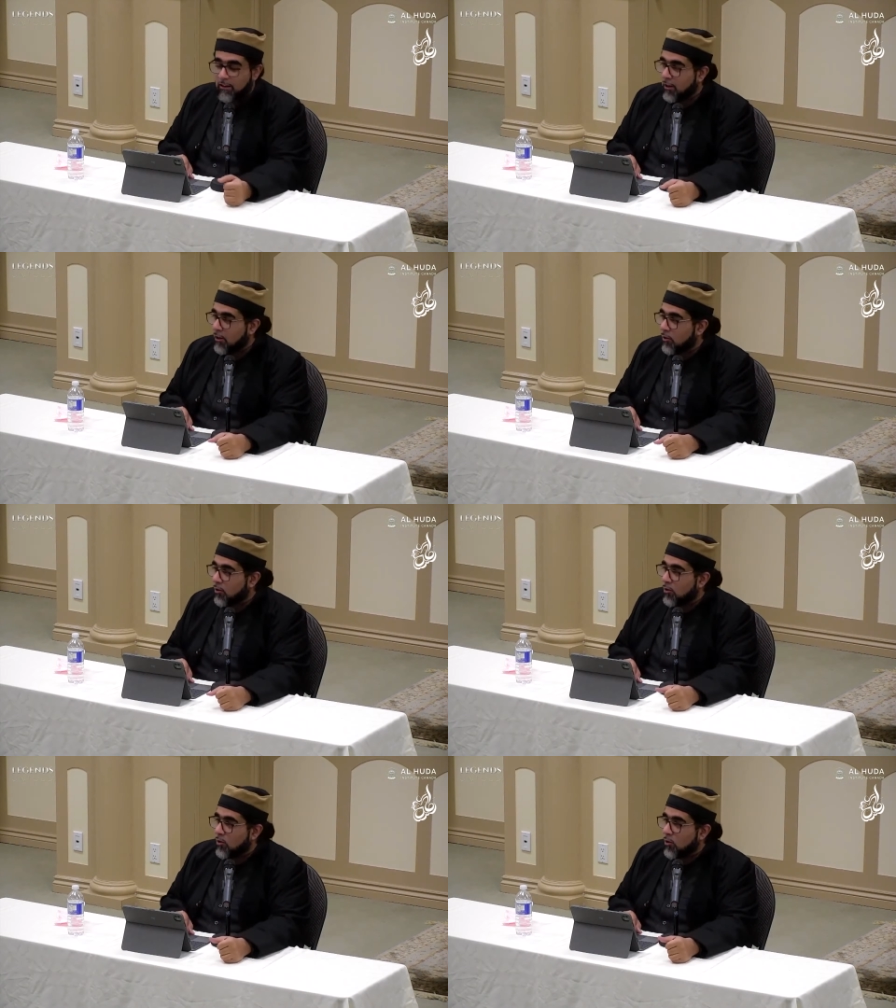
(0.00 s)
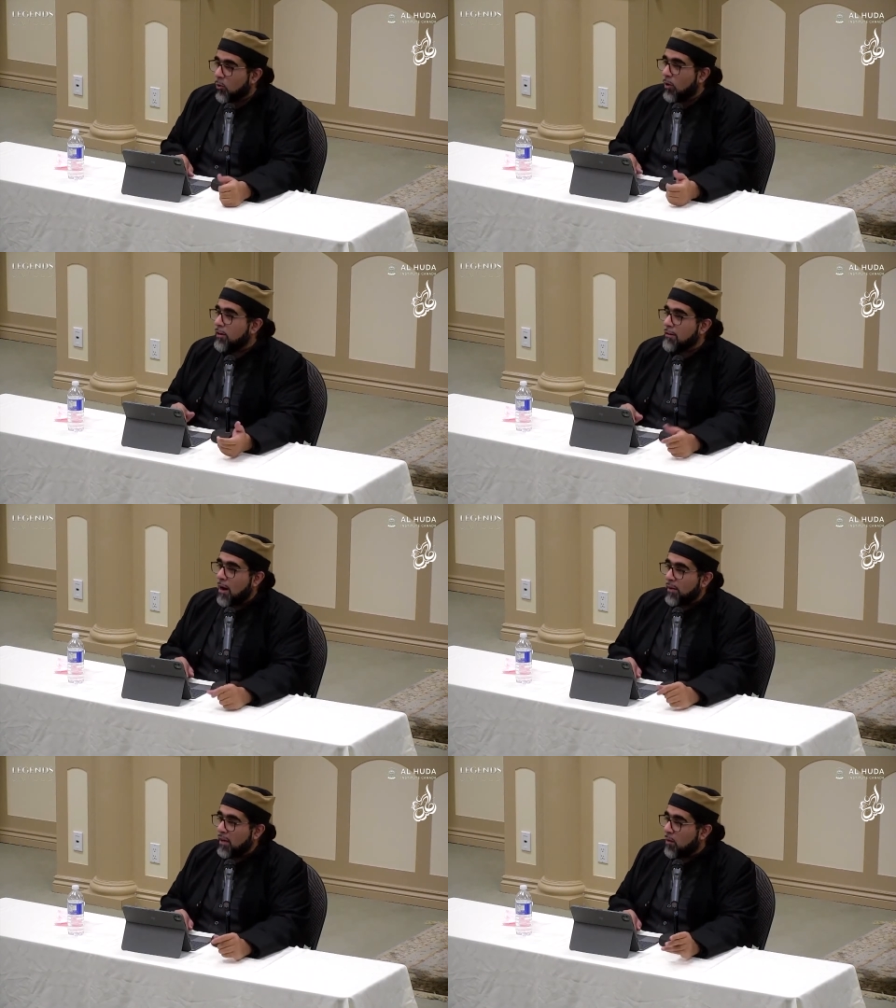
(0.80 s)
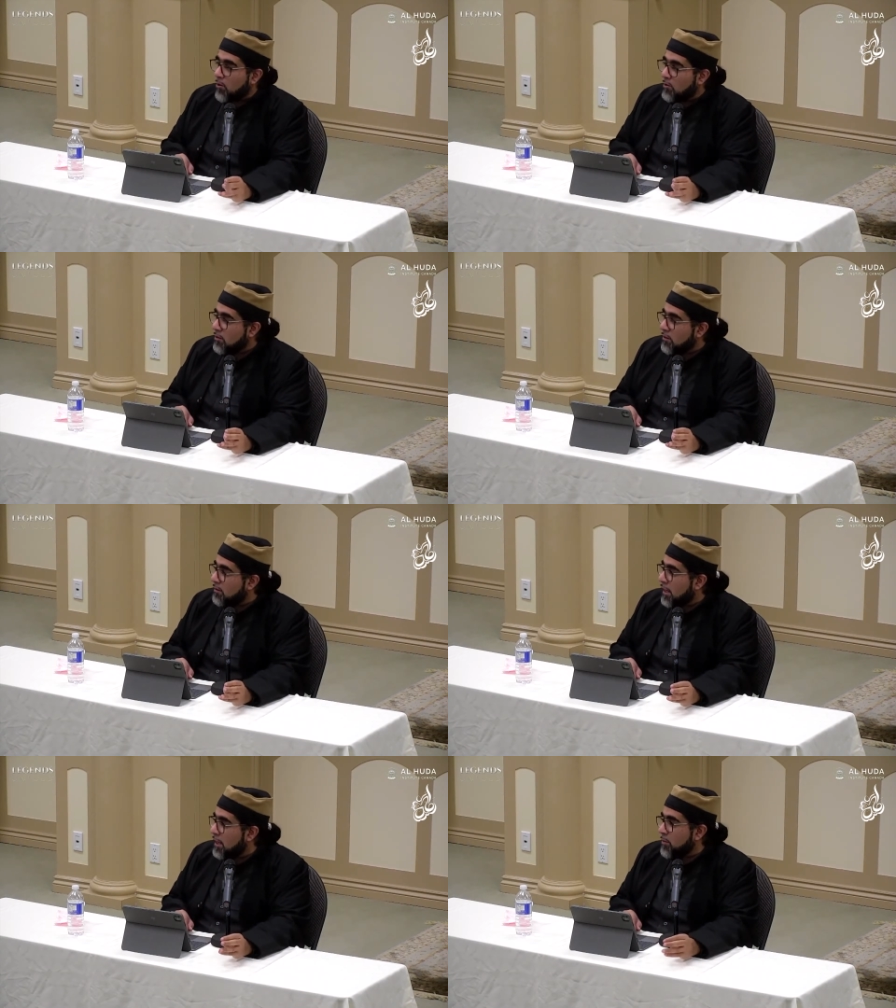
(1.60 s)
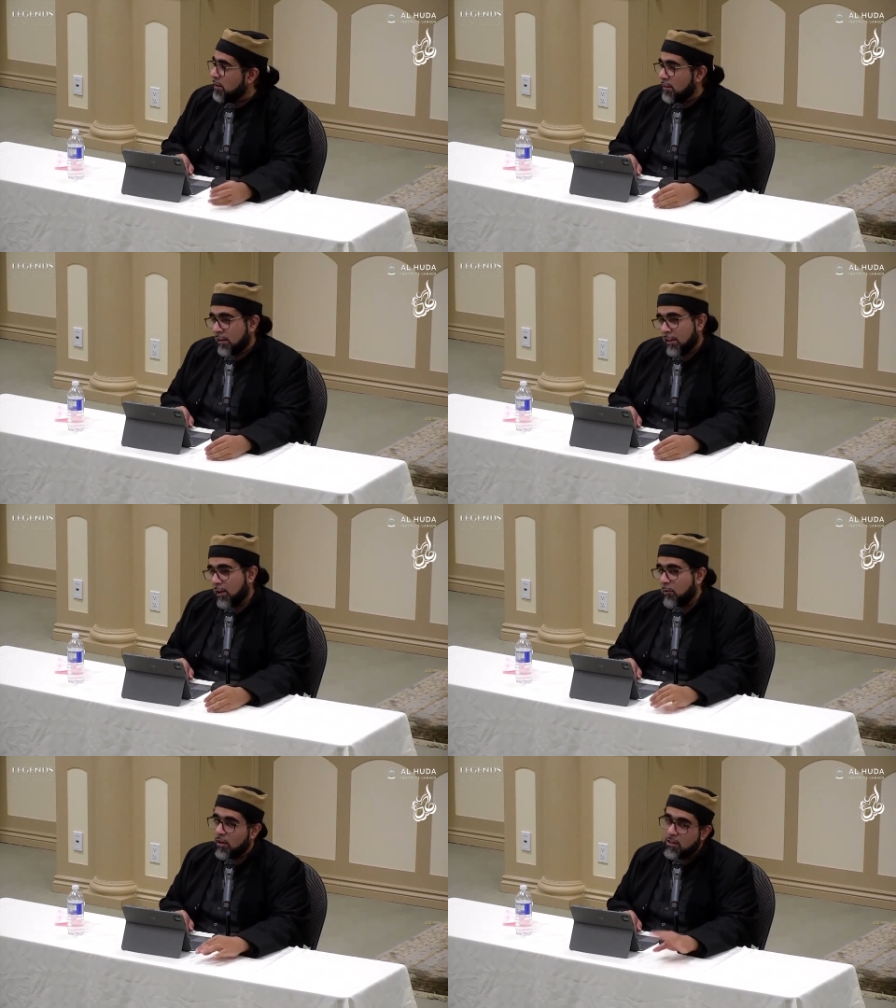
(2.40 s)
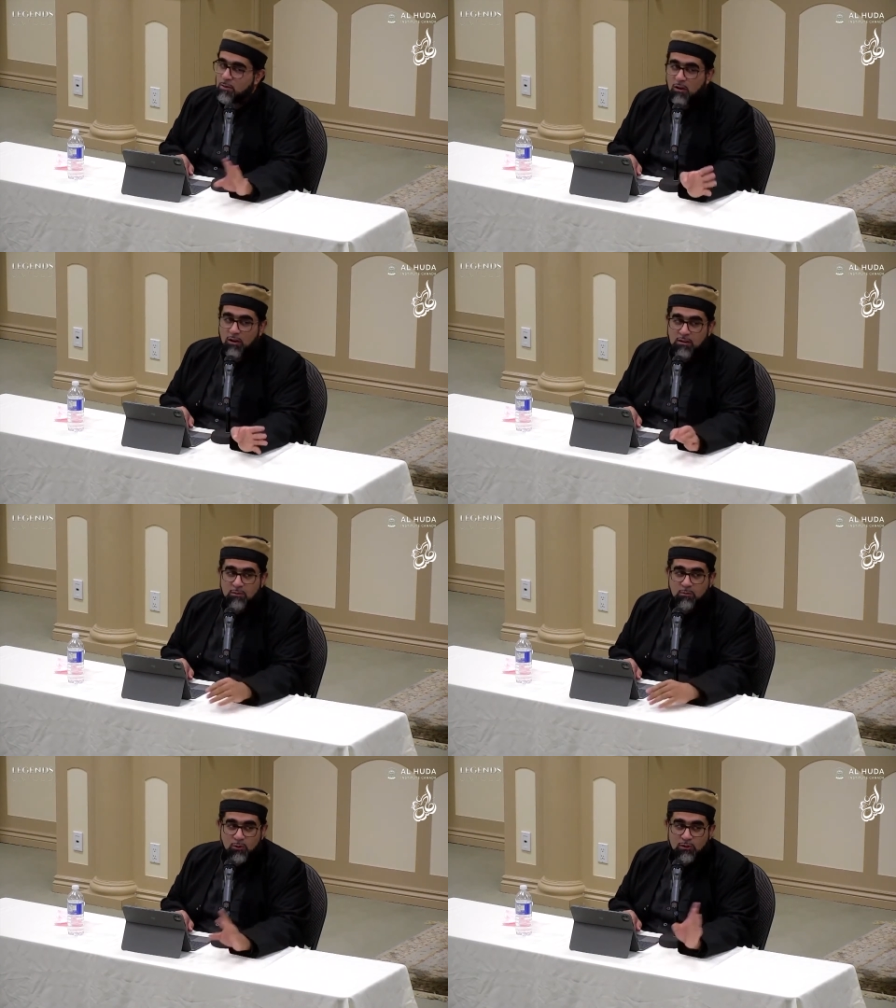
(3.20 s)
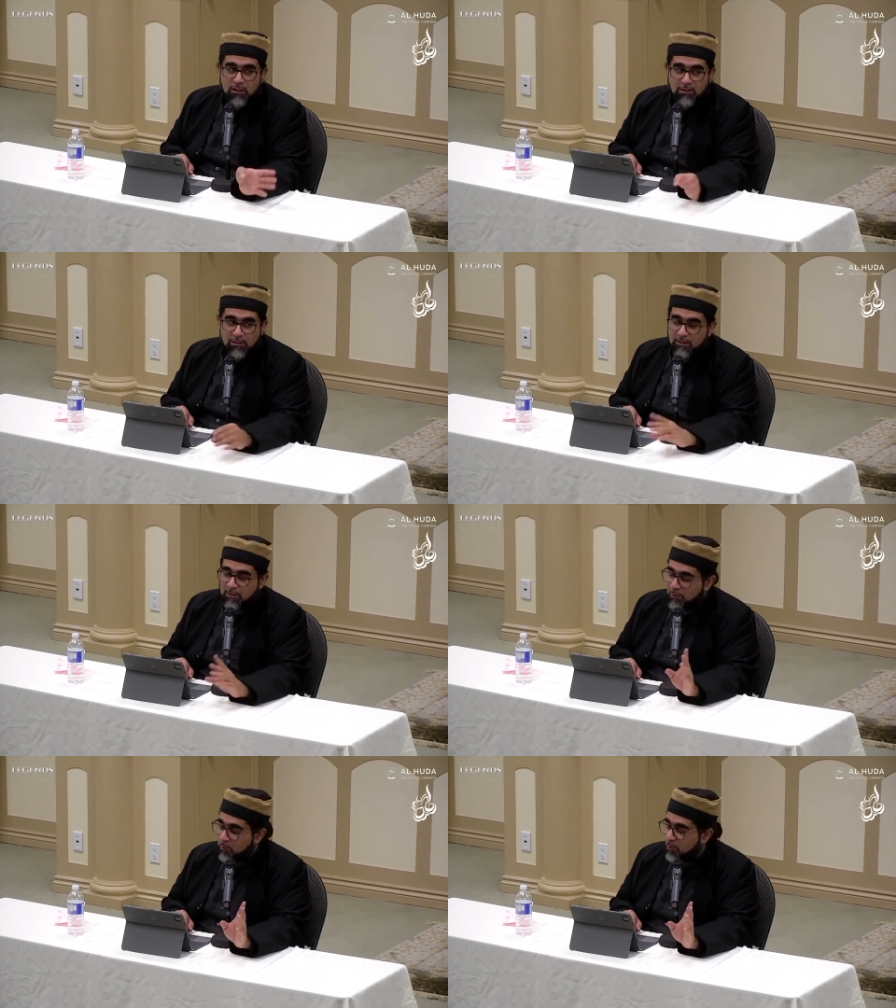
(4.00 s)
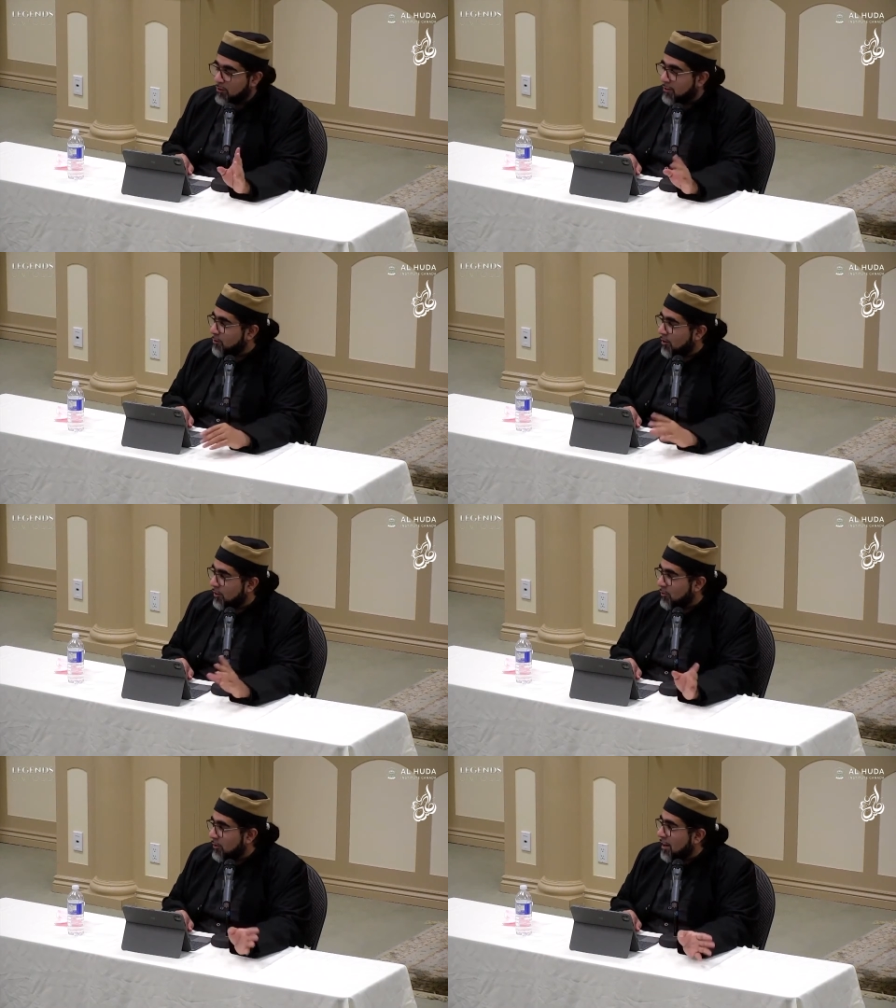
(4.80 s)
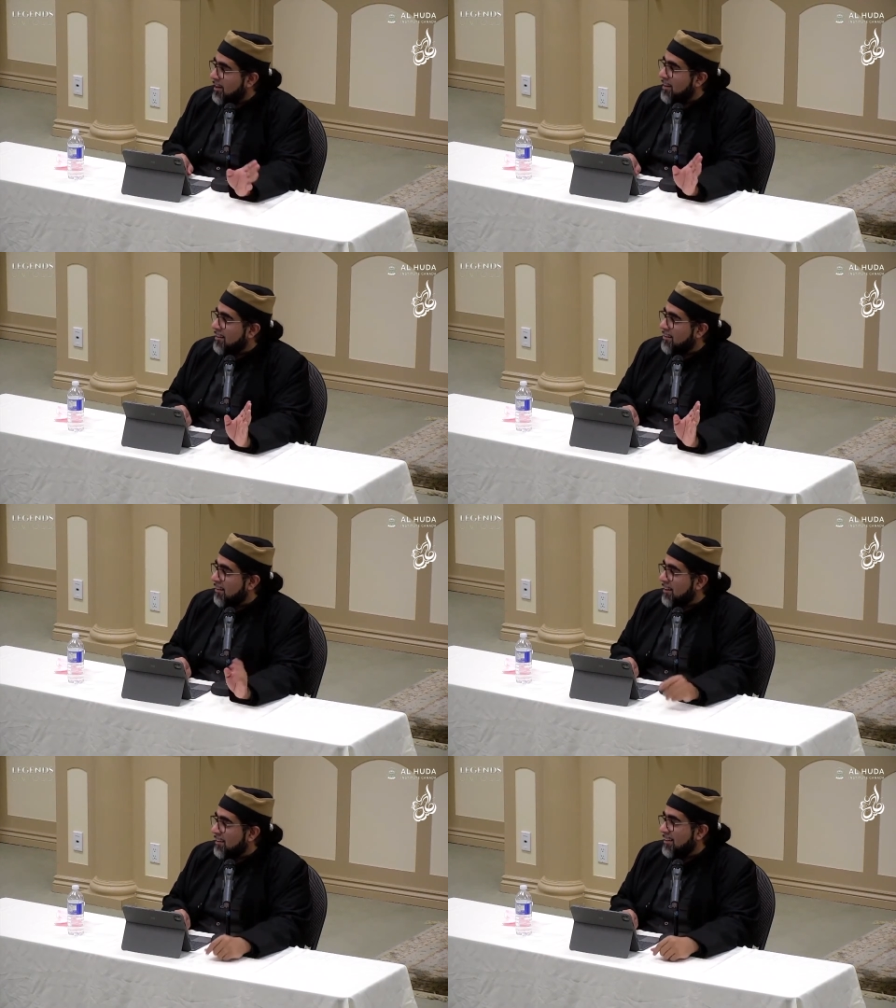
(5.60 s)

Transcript: you know, who are they rapping about? Anybody, like, come on, let's be honest. Most kids listen to music. We all know that, right?